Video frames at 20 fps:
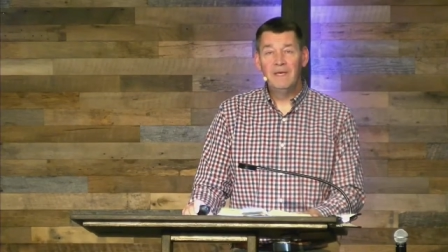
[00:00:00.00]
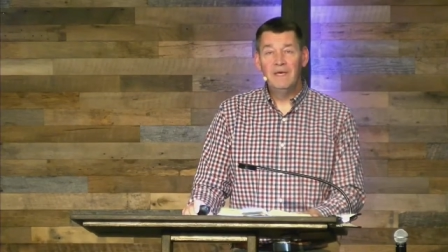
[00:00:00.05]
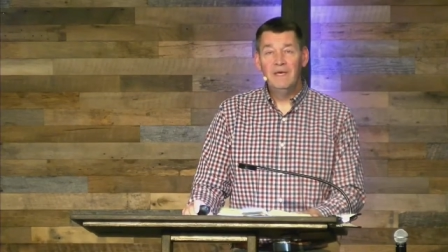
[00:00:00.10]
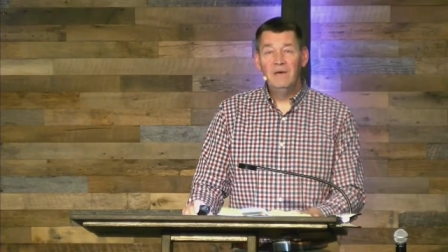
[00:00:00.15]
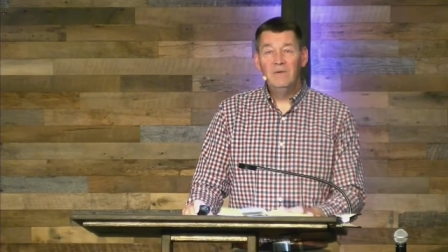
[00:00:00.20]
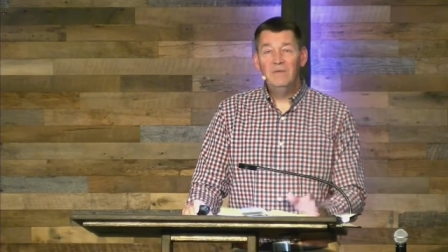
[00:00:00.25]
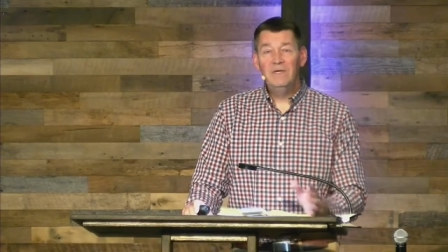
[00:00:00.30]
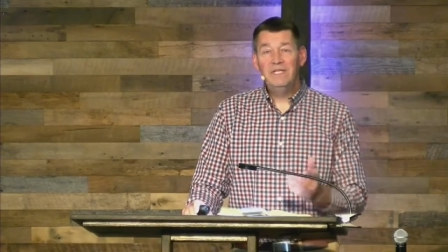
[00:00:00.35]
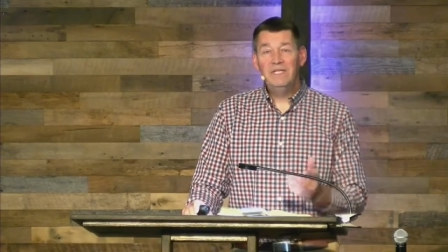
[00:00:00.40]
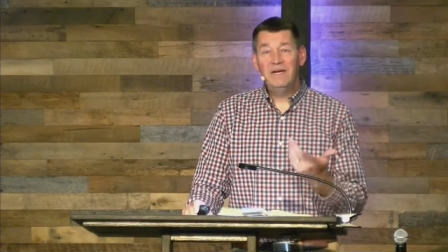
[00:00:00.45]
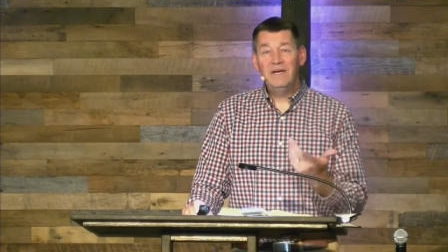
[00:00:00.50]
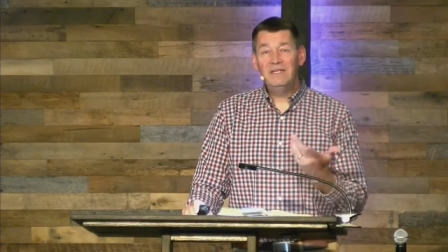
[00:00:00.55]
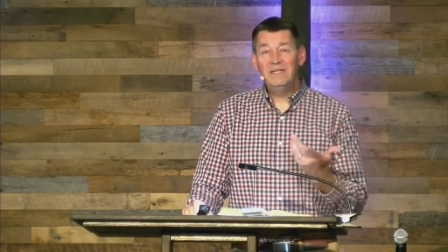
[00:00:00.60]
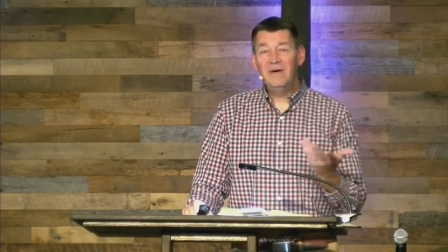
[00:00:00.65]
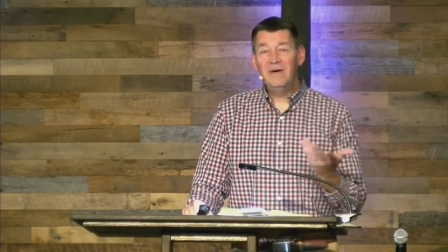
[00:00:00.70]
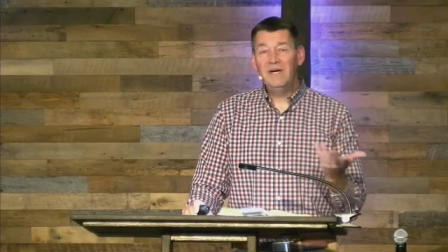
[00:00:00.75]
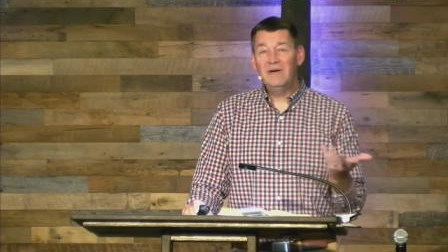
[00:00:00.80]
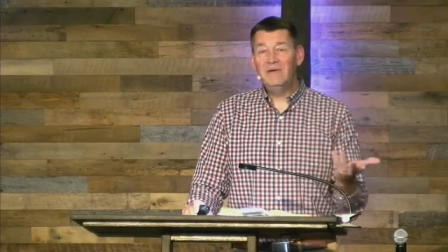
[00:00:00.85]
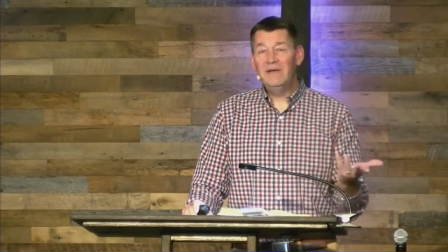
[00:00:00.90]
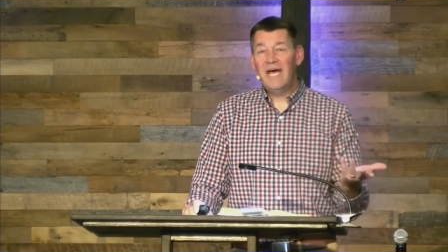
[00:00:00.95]
We talked
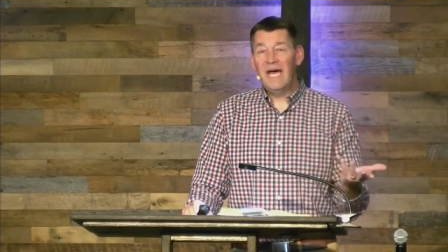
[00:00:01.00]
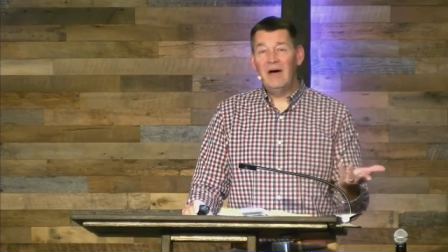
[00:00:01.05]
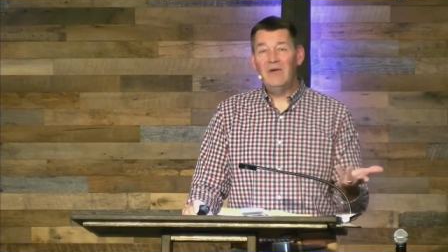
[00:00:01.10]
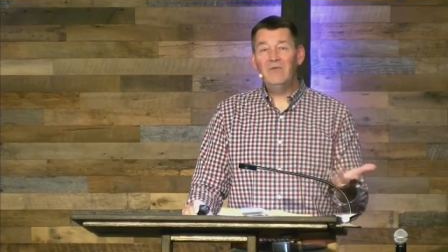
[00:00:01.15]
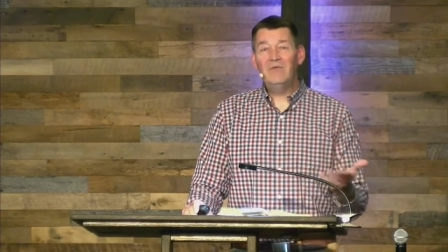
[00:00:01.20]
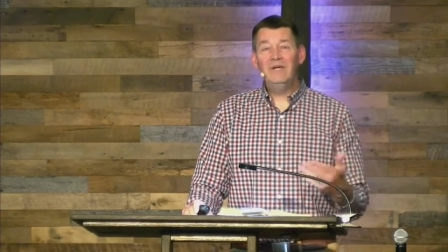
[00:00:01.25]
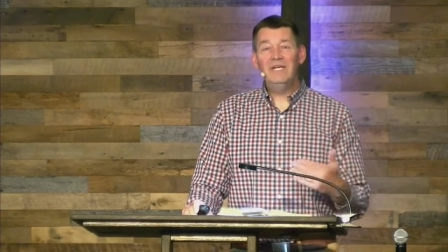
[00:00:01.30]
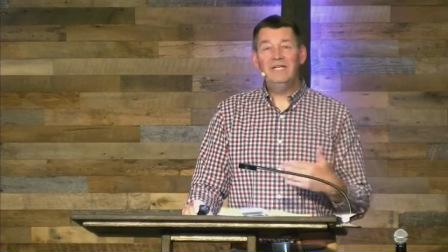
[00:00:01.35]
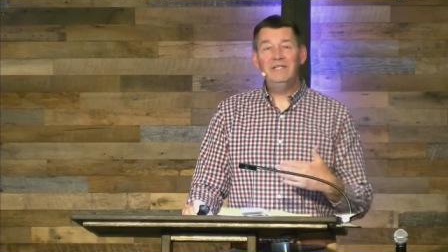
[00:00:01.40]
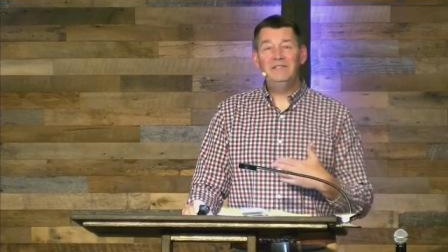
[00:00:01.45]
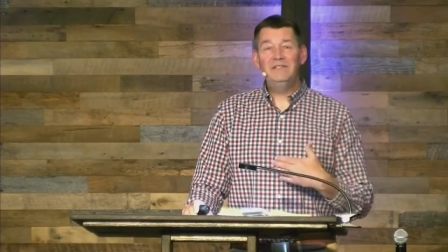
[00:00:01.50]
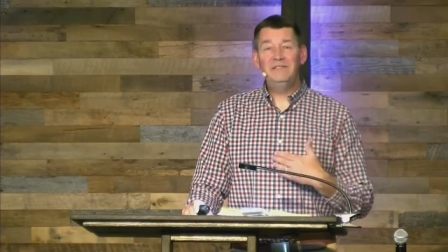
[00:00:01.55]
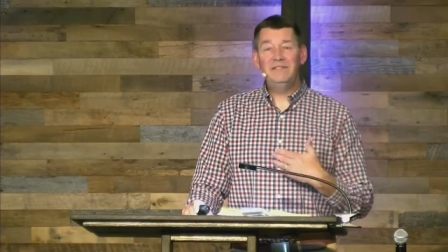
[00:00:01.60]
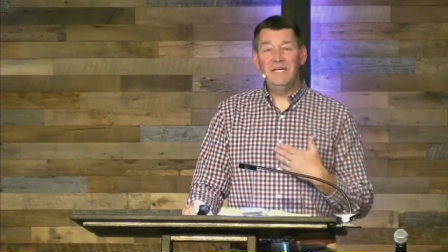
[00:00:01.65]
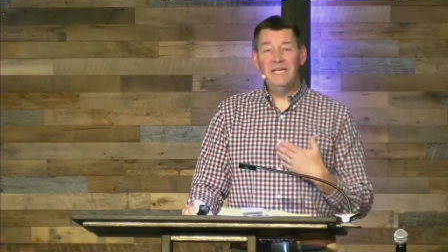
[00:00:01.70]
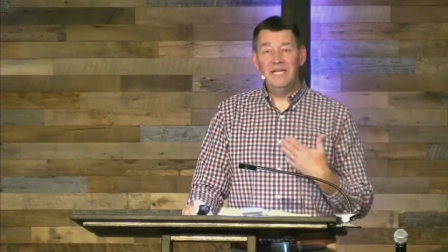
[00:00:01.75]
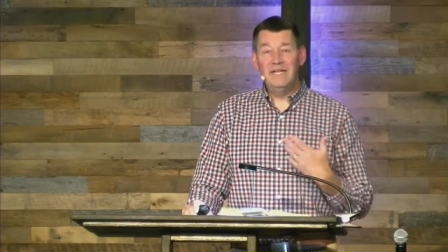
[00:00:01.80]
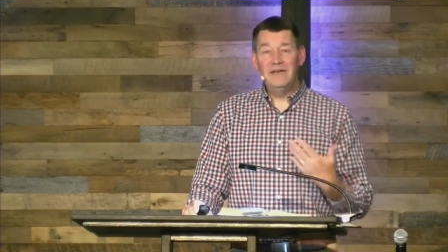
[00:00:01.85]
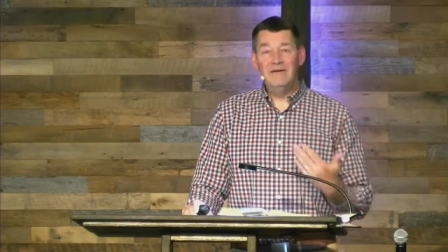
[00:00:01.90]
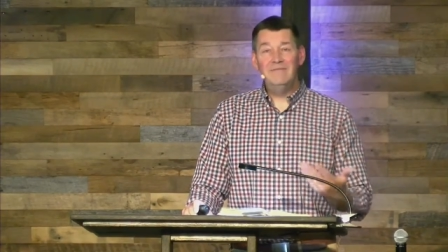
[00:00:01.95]
about outreach
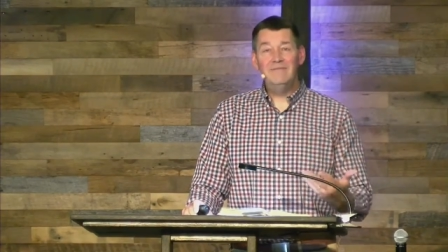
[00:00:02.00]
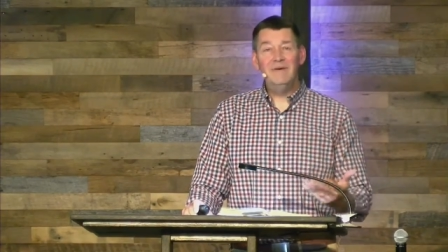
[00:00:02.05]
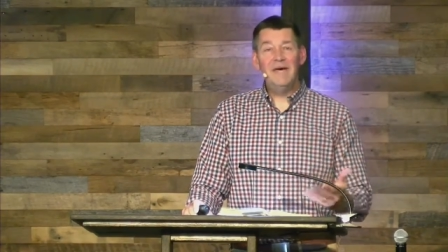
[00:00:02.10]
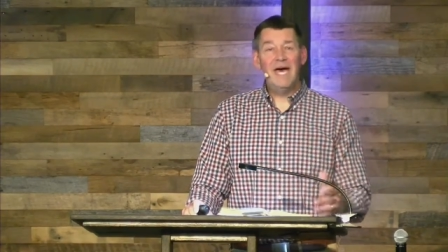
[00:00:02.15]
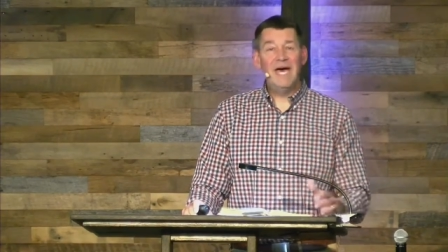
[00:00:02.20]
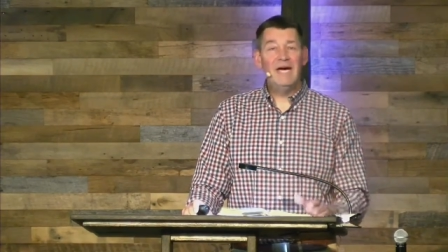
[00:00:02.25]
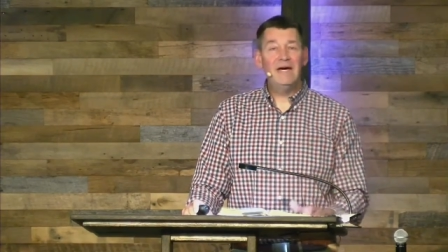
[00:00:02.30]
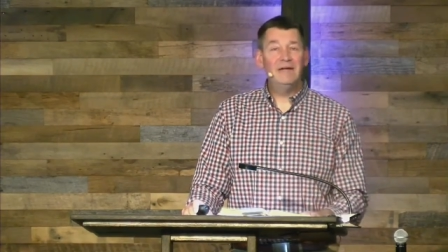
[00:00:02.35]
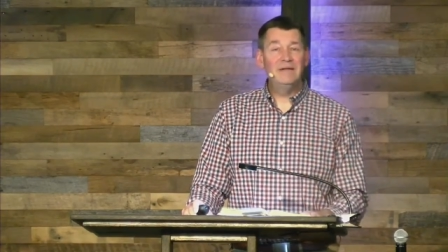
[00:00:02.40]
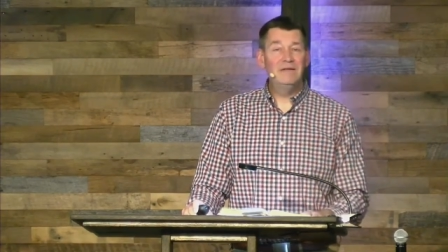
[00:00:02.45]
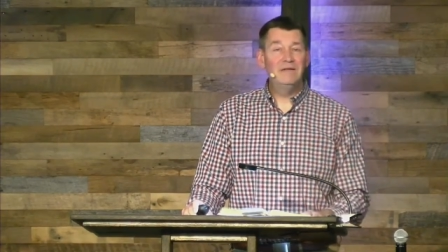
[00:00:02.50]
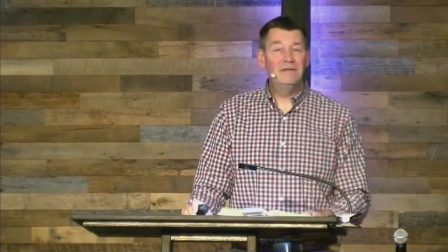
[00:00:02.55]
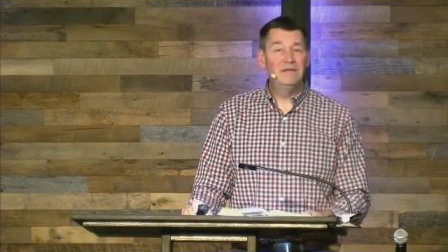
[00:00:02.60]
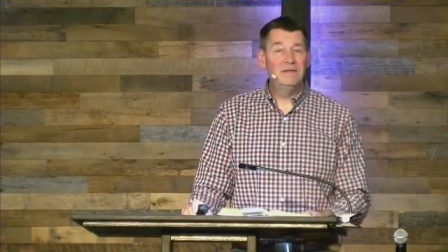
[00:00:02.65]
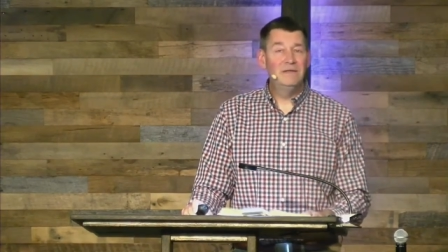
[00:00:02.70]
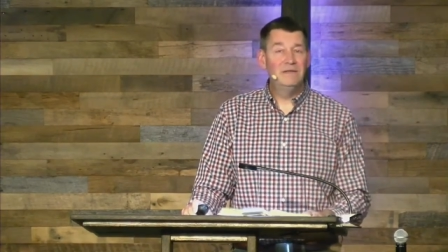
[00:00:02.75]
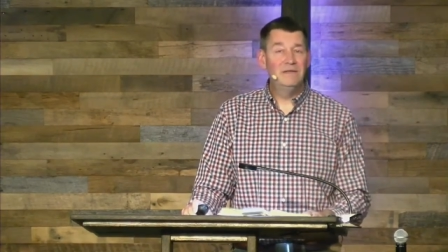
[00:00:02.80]
and impact.